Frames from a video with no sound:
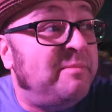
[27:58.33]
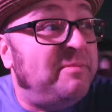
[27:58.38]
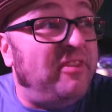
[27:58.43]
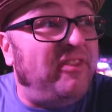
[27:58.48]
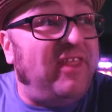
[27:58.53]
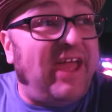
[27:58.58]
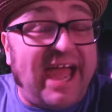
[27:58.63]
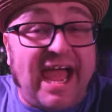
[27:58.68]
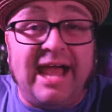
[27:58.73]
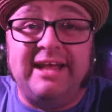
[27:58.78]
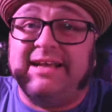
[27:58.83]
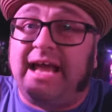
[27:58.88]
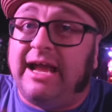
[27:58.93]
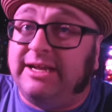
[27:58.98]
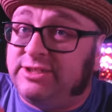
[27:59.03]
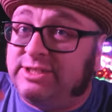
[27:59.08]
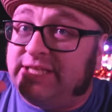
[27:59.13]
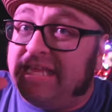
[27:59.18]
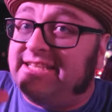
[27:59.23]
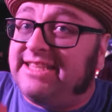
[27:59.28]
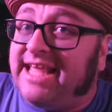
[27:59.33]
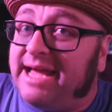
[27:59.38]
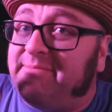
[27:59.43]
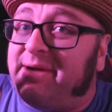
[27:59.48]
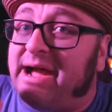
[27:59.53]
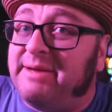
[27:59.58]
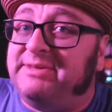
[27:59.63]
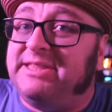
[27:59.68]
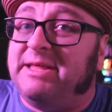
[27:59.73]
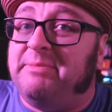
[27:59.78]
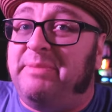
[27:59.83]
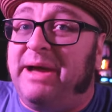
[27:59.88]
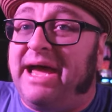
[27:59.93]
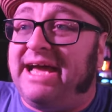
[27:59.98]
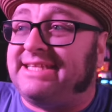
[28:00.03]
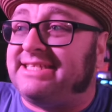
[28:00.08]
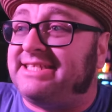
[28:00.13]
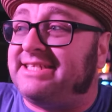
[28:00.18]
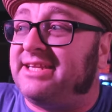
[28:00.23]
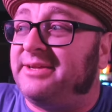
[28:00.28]
But that I think that might be the
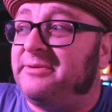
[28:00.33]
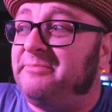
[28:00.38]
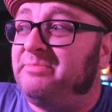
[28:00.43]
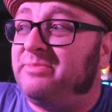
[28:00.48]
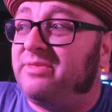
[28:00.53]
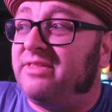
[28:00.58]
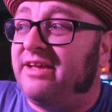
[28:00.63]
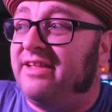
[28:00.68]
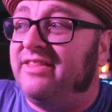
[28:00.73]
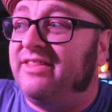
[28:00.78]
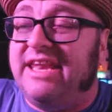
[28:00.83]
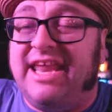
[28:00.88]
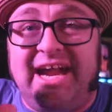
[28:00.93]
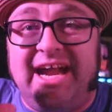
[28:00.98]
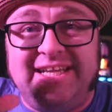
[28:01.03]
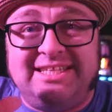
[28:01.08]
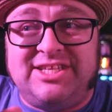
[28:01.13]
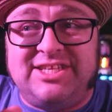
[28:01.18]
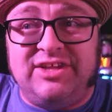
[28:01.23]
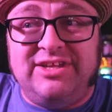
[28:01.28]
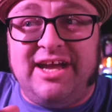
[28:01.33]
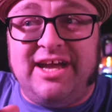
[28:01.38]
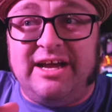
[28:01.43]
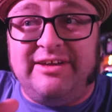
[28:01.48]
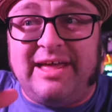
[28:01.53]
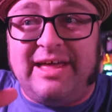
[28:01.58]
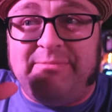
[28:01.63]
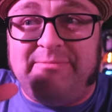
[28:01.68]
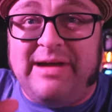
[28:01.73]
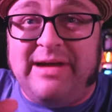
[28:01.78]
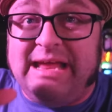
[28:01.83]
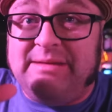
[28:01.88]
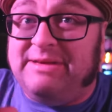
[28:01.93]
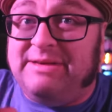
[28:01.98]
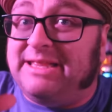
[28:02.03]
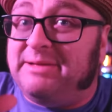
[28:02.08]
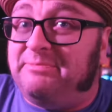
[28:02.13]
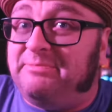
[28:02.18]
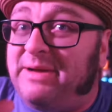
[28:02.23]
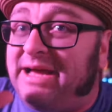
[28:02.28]
best. Night is still young. That might
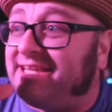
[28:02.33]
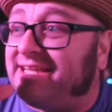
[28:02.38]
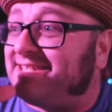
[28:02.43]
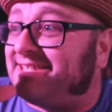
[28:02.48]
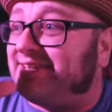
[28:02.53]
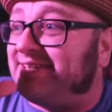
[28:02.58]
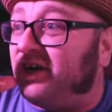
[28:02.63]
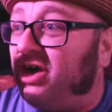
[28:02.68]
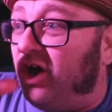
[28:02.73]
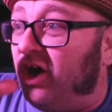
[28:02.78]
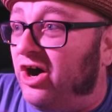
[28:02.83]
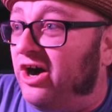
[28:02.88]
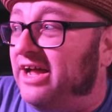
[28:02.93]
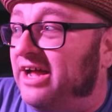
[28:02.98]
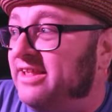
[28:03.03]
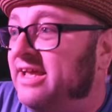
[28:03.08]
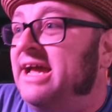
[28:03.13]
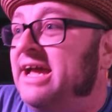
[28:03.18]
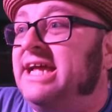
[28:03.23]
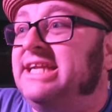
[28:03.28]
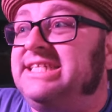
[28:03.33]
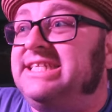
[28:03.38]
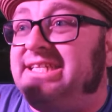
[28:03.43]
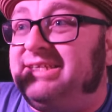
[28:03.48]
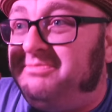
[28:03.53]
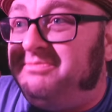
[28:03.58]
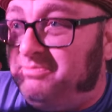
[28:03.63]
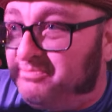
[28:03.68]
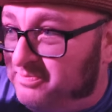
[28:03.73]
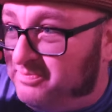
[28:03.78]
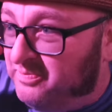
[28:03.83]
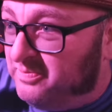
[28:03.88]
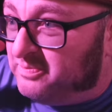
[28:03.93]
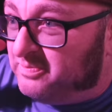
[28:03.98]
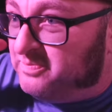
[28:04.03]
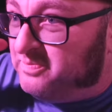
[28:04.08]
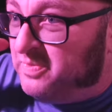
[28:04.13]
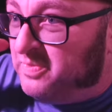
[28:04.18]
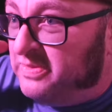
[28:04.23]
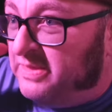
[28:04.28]
be the best haunt.
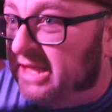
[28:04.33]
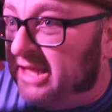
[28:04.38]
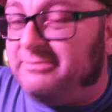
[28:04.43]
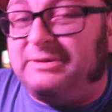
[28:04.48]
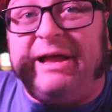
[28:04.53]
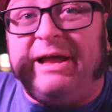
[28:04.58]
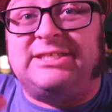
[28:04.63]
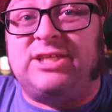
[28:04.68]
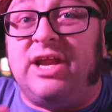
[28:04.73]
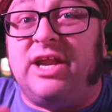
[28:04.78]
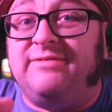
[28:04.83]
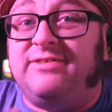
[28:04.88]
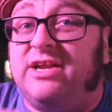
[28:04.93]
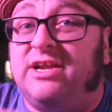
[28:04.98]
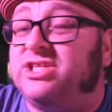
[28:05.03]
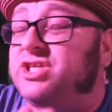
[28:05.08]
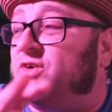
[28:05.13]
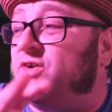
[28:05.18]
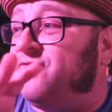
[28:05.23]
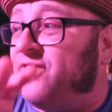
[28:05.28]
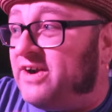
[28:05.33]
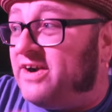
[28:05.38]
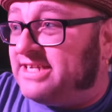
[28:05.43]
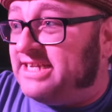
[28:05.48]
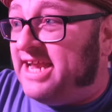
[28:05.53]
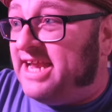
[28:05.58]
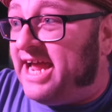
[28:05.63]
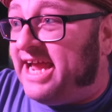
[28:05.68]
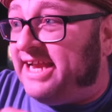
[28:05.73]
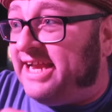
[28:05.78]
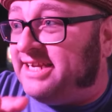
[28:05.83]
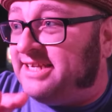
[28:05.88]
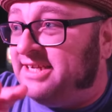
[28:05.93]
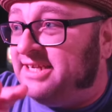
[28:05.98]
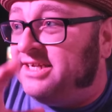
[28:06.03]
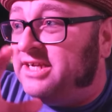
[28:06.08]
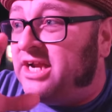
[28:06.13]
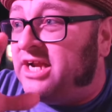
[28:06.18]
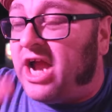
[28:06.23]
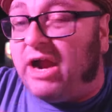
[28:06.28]
The best haunt I've done so far tonight.
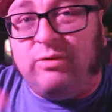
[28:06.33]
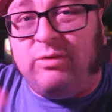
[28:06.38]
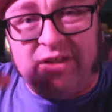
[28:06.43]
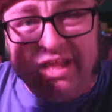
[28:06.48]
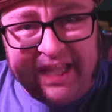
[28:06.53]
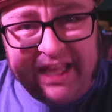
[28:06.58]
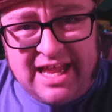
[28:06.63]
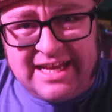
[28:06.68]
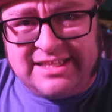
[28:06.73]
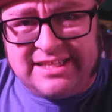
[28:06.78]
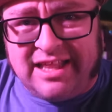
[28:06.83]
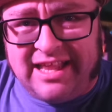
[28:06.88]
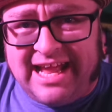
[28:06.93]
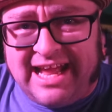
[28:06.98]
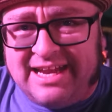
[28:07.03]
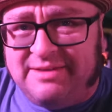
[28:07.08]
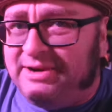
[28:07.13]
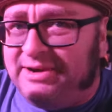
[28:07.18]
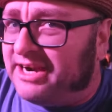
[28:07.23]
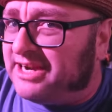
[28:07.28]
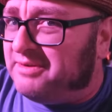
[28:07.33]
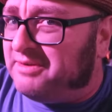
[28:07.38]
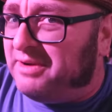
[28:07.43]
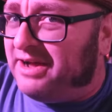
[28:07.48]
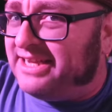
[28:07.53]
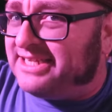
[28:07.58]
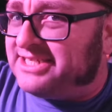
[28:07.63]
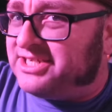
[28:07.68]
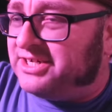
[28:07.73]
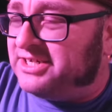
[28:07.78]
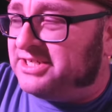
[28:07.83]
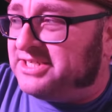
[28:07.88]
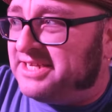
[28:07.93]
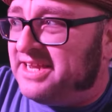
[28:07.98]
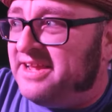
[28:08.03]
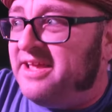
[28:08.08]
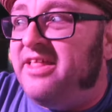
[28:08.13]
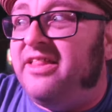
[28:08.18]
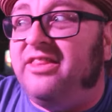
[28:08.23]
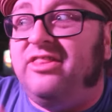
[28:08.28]
I really like the Latin American monsters.
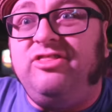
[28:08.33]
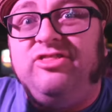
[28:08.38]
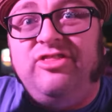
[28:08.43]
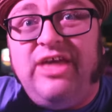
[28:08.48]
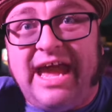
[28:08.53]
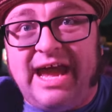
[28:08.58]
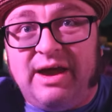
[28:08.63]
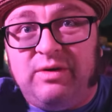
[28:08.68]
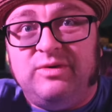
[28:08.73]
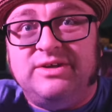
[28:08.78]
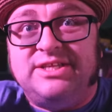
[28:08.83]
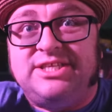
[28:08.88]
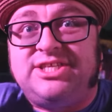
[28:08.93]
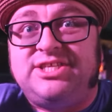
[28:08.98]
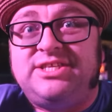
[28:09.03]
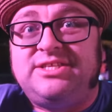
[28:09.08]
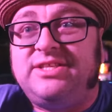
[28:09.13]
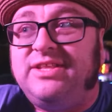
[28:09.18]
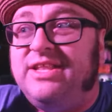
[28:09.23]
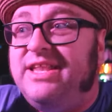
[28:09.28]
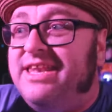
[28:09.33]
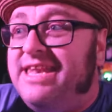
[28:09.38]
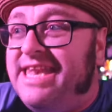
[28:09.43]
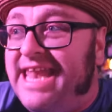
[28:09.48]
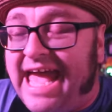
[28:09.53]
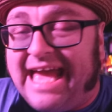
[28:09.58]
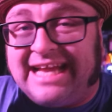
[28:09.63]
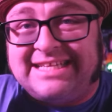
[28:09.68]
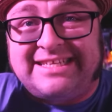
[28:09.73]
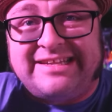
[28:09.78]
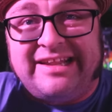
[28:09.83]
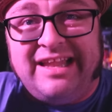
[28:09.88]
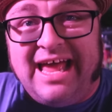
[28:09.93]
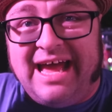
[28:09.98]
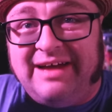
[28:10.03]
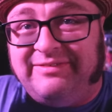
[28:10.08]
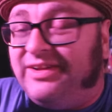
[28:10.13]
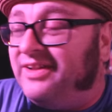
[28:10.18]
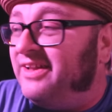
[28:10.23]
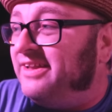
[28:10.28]
That was next
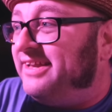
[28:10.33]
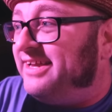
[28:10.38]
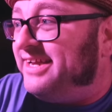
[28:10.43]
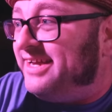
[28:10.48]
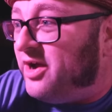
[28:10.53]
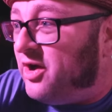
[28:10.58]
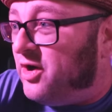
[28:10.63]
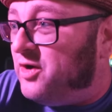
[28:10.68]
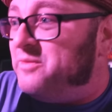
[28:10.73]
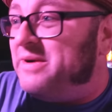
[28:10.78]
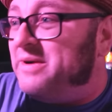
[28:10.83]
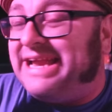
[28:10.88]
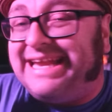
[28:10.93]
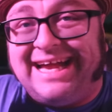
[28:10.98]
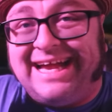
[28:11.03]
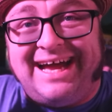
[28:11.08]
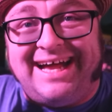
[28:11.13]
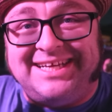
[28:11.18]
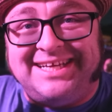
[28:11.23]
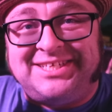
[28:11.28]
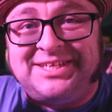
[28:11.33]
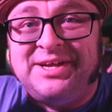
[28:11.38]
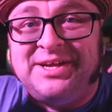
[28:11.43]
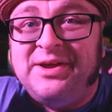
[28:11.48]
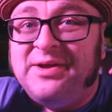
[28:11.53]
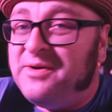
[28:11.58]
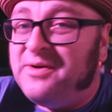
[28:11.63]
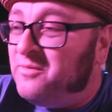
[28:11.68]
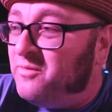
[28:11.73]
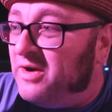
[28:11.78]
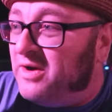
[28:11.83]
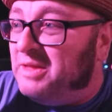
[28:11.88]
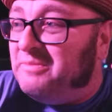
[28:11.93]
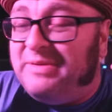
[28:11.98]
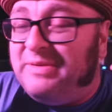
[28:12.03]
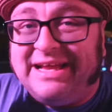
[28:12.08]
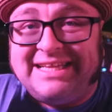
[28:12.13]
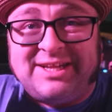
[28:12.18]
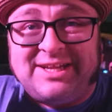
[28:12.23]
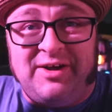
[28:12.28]
level. Oh my gosh, one of
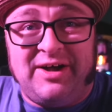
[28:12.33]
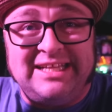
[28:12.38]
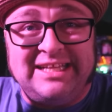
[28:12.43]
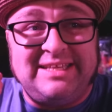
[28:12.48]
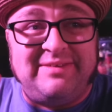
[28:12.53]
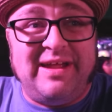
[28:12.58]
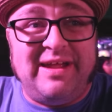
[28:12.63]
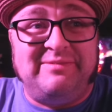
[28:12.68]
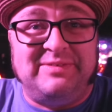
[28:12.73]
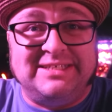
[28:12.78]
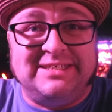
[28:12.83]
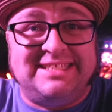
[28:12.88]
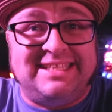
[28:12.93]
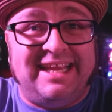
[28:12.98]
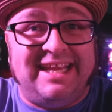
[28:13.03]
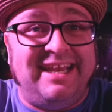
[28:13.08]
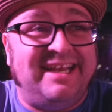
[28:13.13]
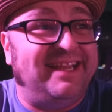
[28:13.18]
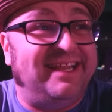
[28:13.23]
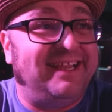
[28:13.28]
the best haunts I've ever seen.